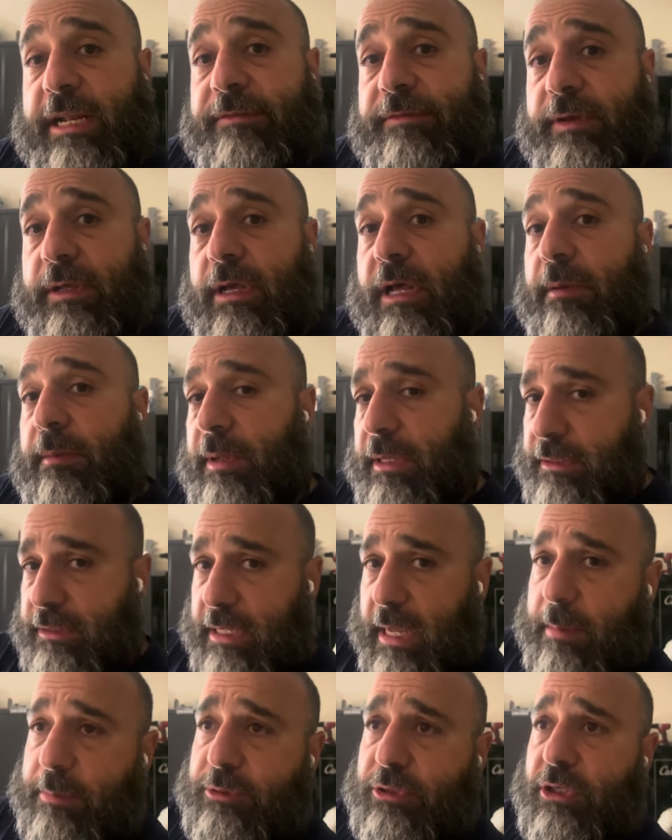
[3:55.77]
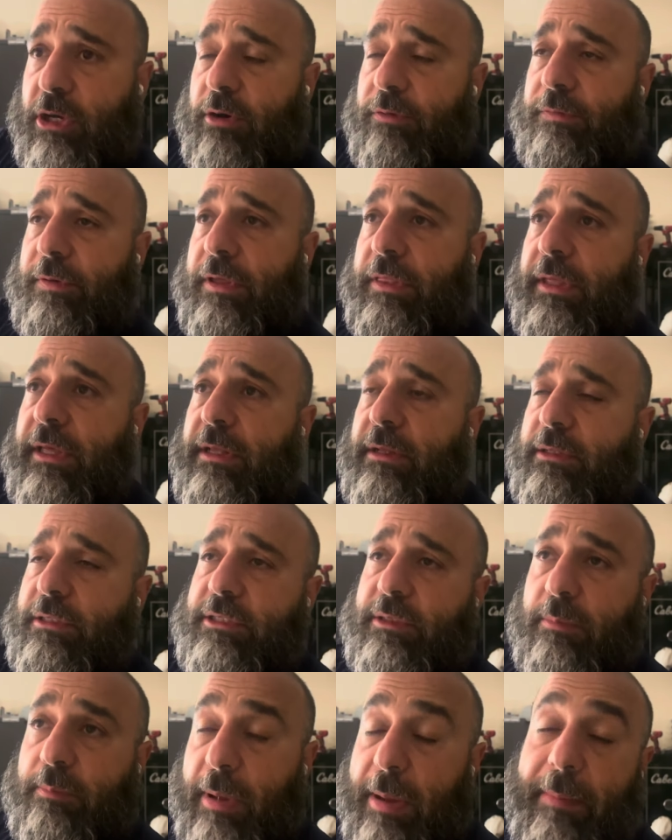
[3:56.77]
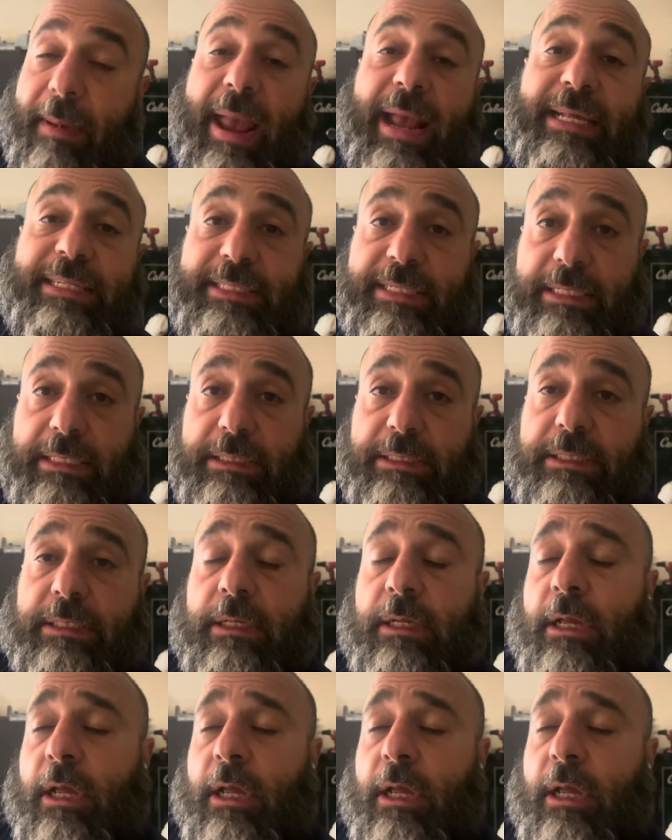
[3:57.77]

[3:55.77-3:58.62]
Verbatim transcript: of it um, on my top shelf, and then my magazines.